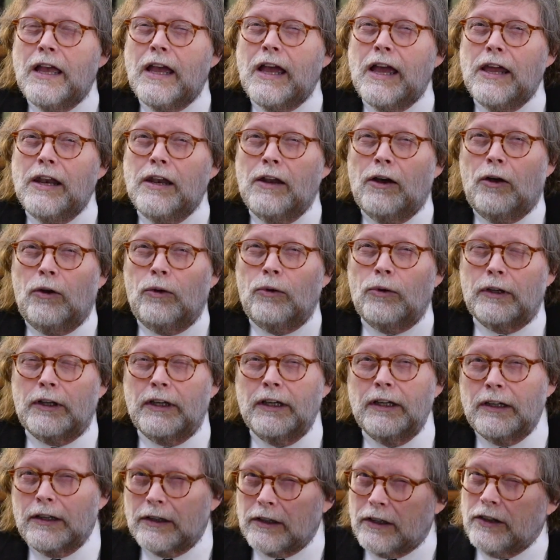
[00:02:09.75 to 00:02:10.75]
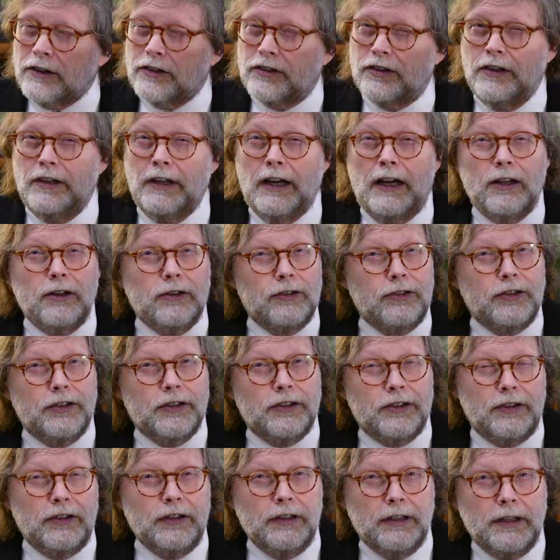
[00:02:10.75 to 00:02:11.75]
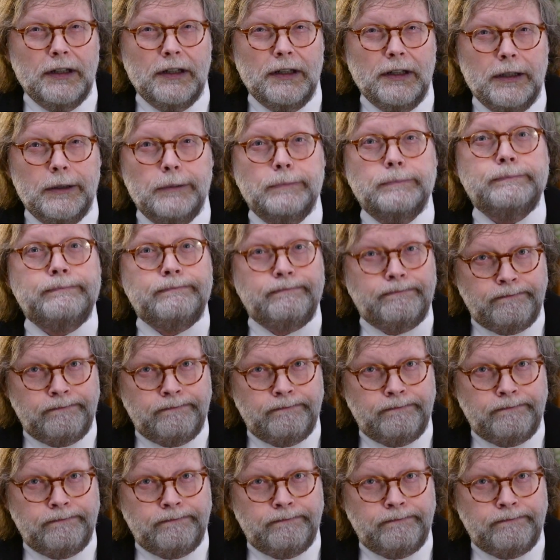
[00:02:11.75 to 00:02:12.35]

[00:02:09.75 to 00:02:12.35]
And the whole kit costs $1.69.